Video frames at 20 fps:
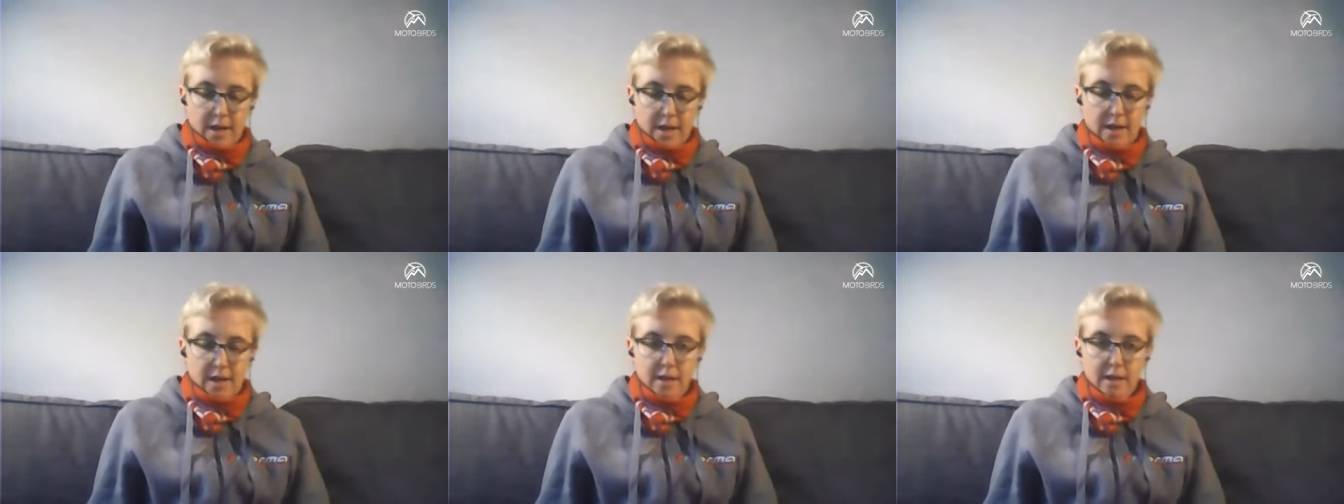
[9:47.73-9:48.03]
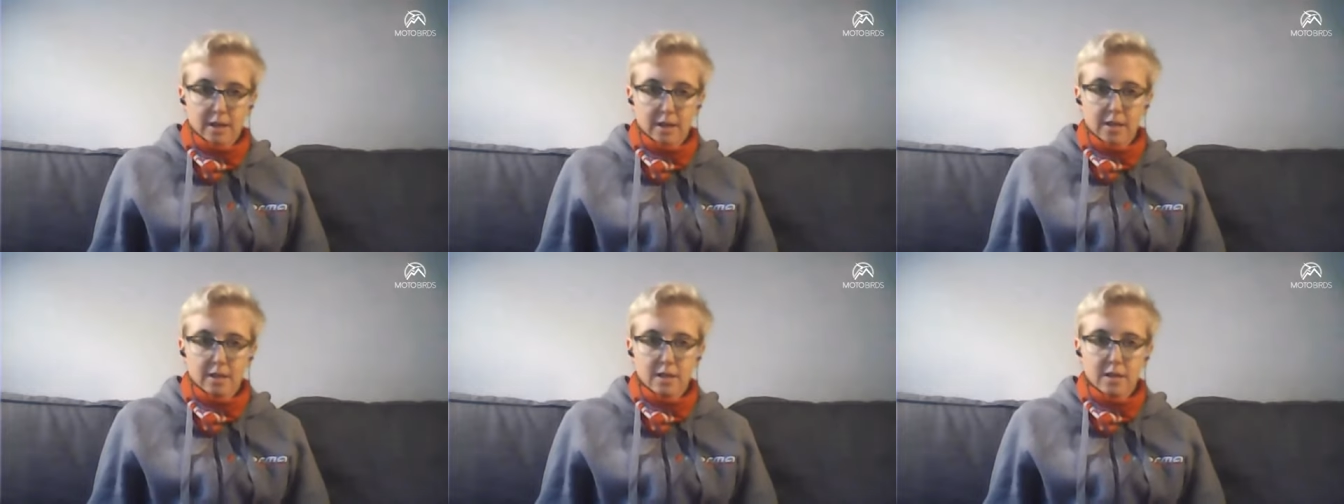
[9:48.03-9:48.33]

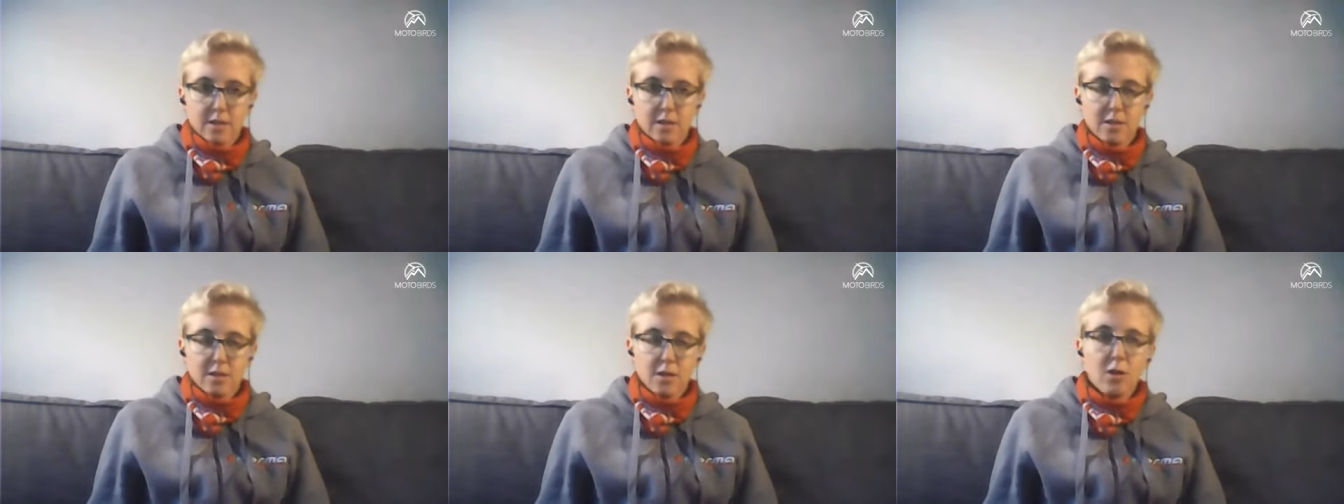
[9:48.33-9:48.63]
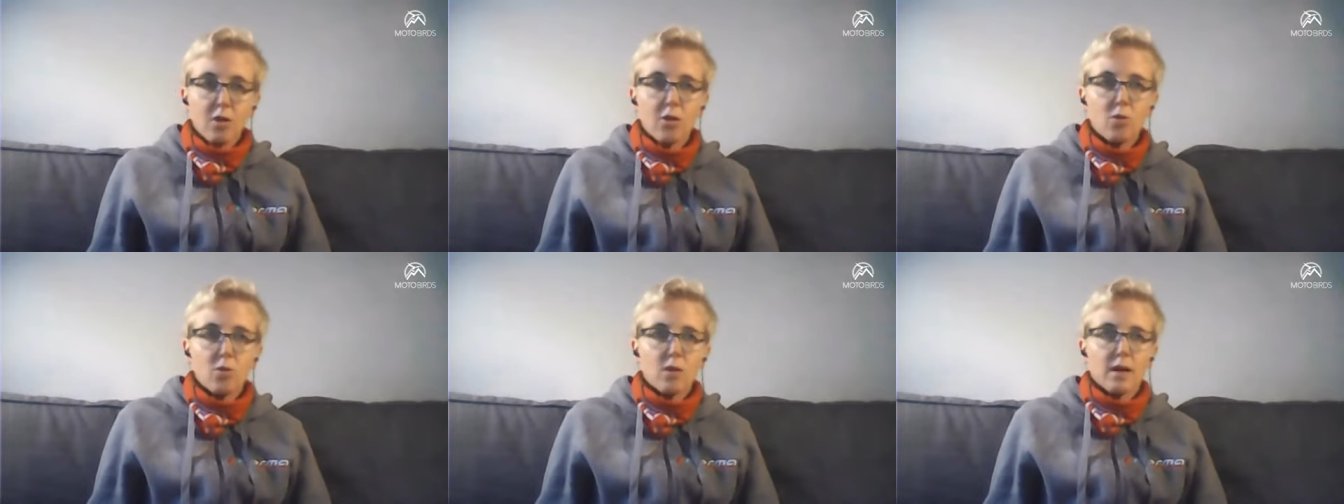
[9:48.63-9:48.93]
Uh,
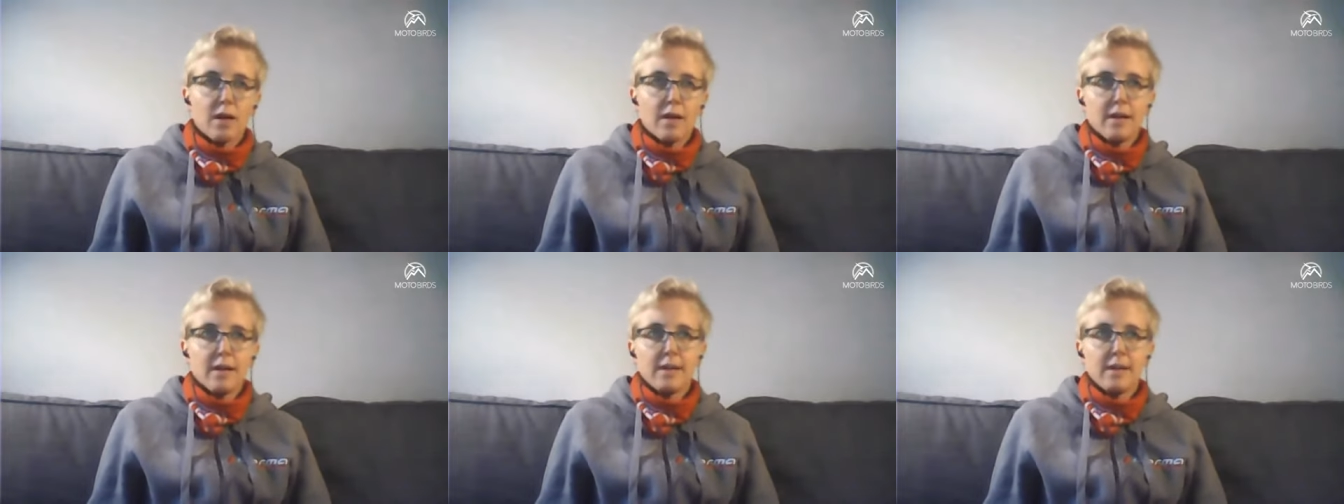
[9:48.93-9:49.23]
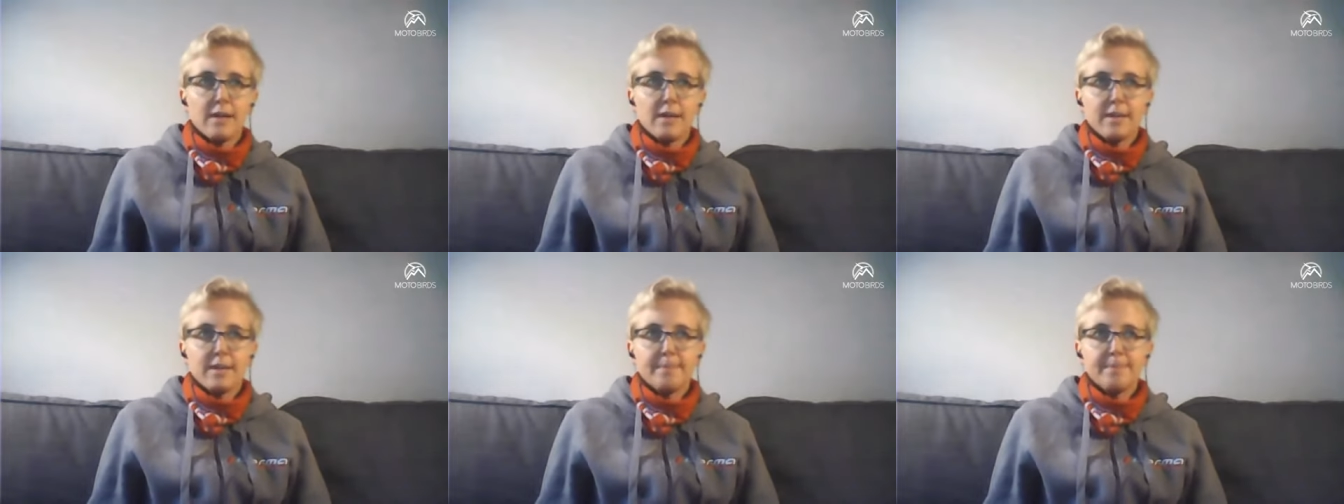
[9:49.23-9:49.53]
so,
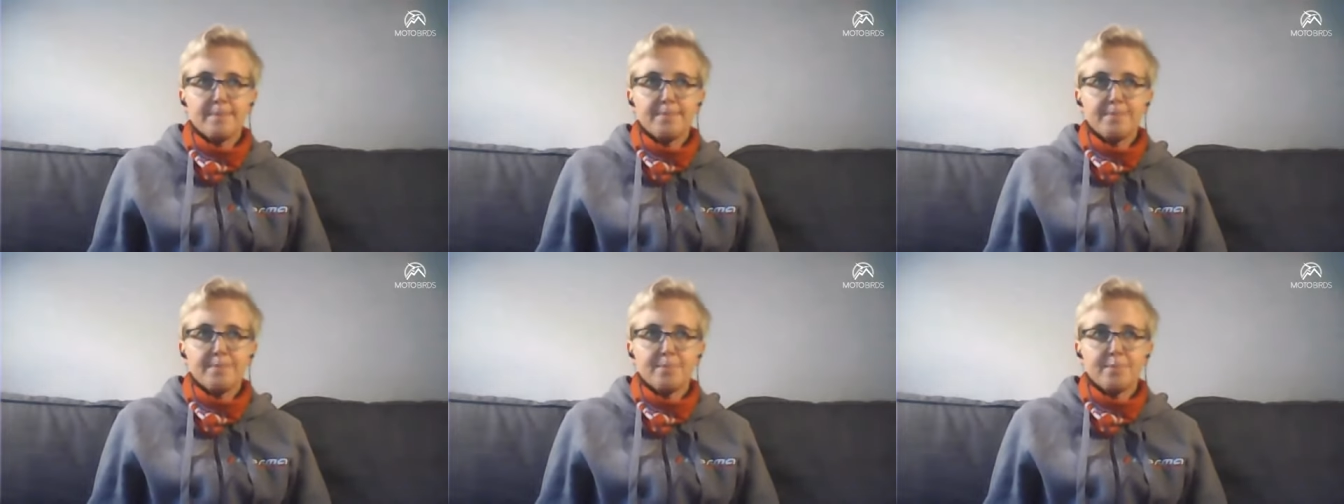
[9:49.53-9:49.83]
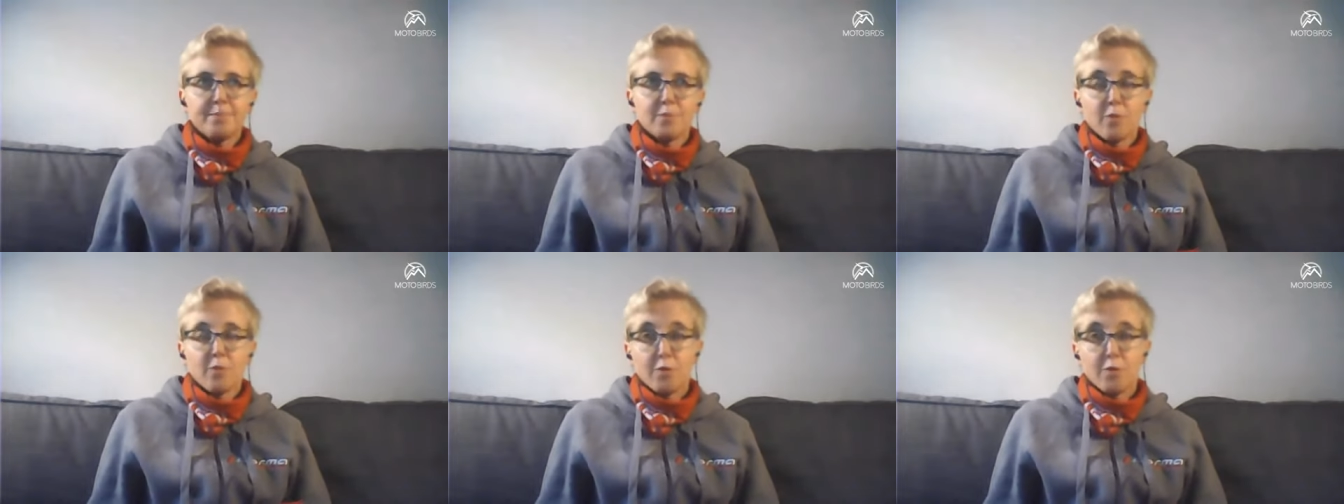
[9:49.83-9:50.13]

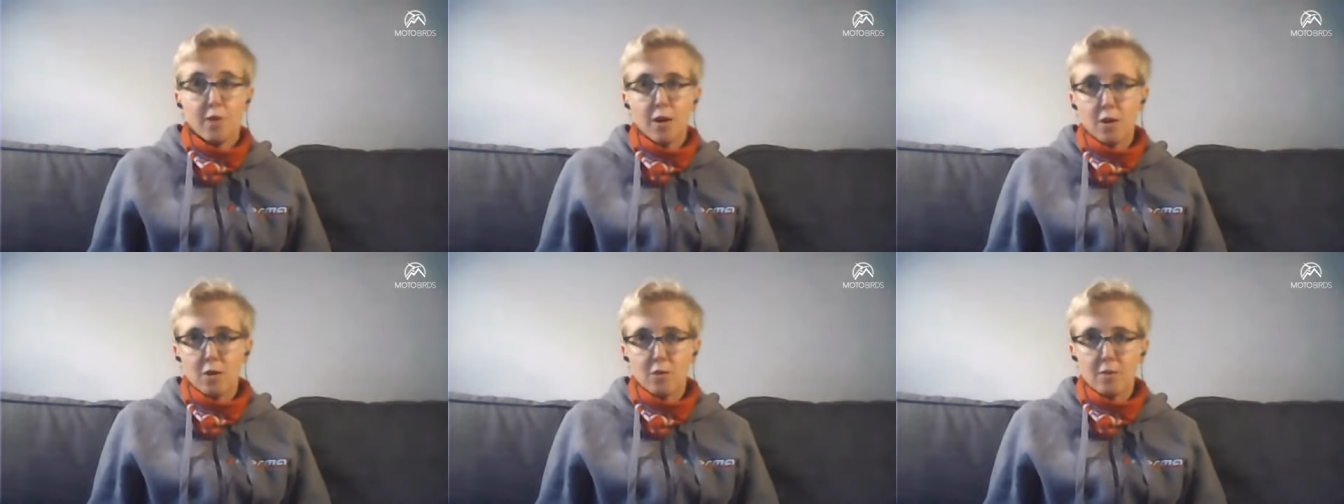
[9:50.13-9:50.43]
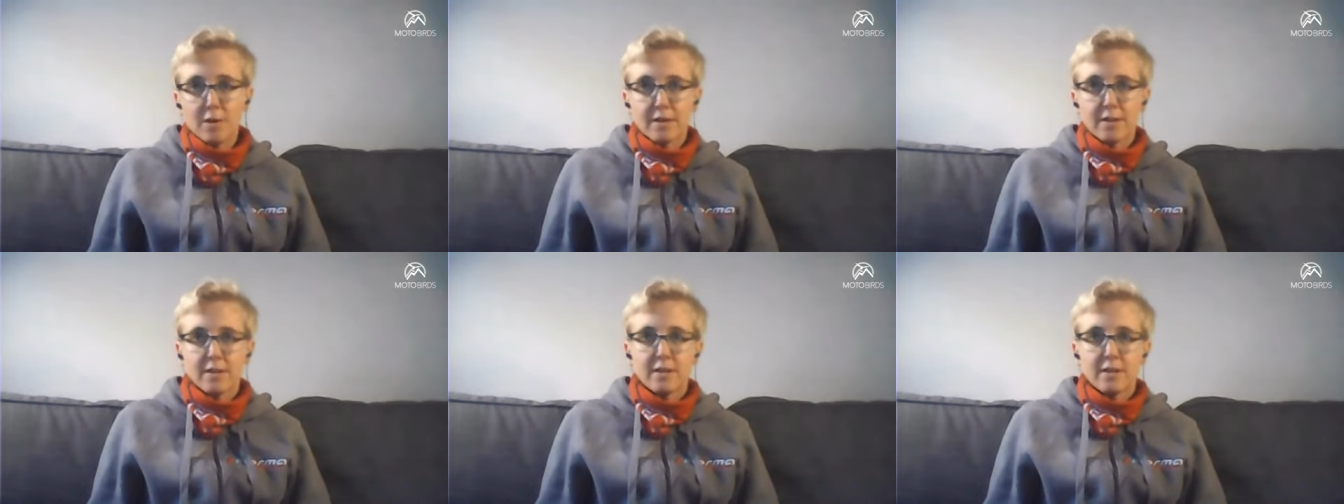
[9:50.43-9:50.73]
um,
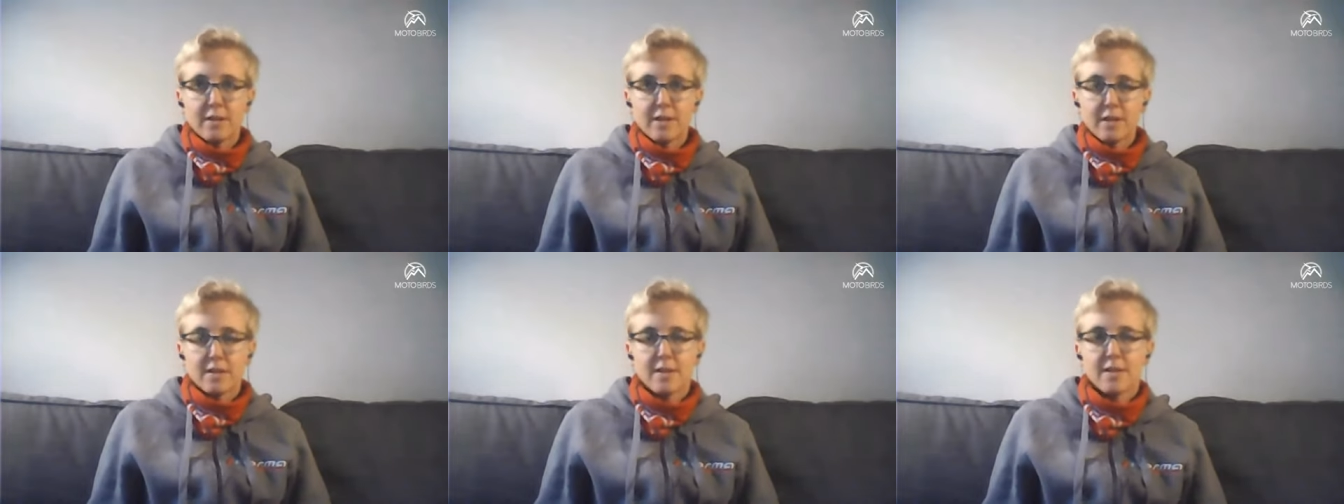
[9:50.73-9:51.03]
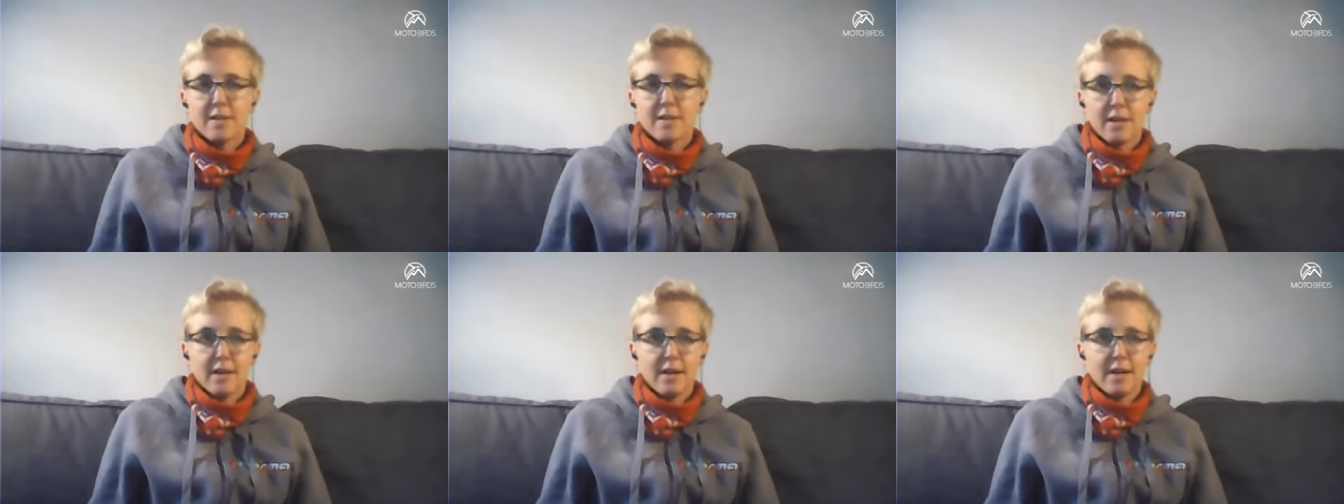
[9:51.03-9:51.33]
following
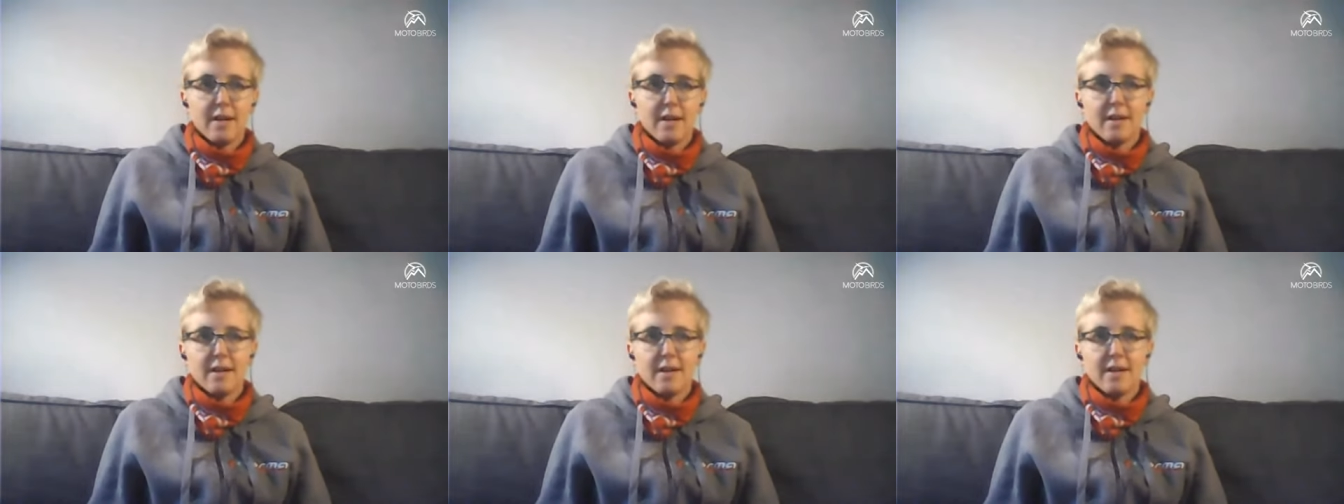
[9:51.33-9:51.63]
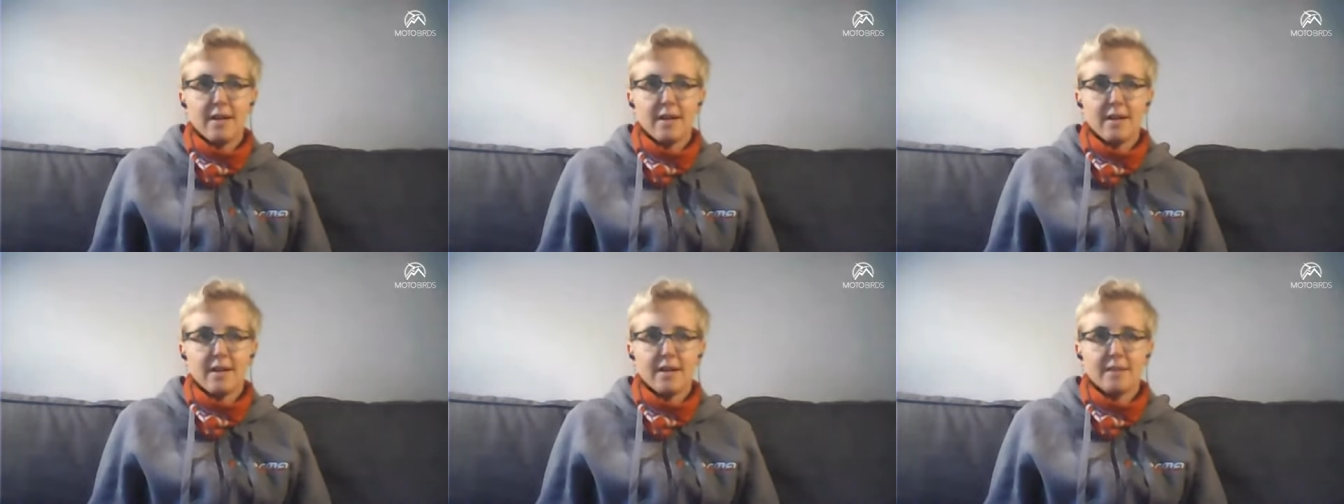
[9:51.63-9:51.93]
this
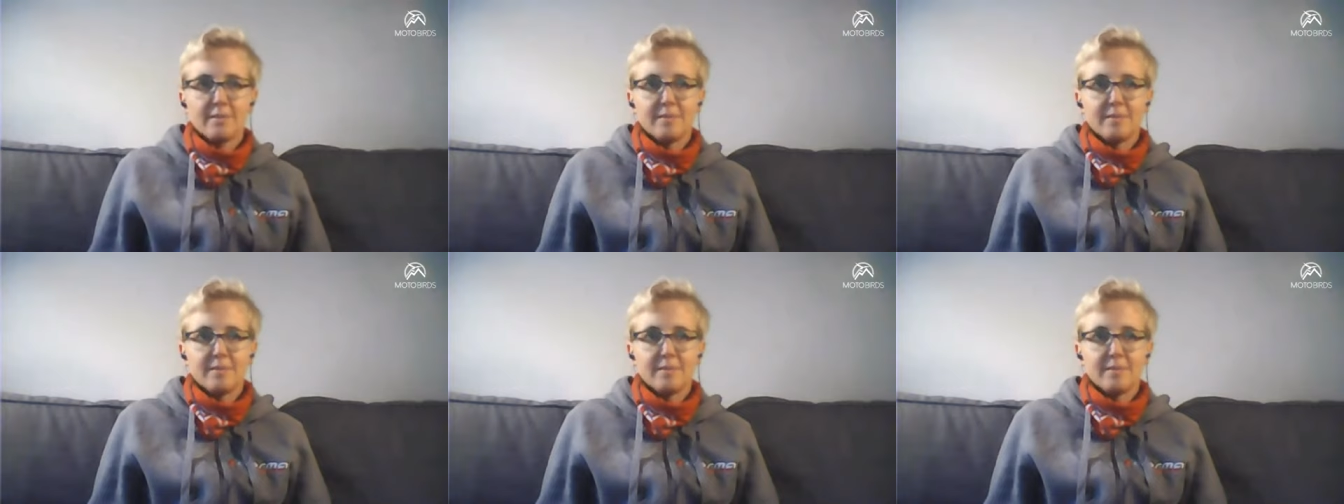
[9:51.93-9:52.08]
uh,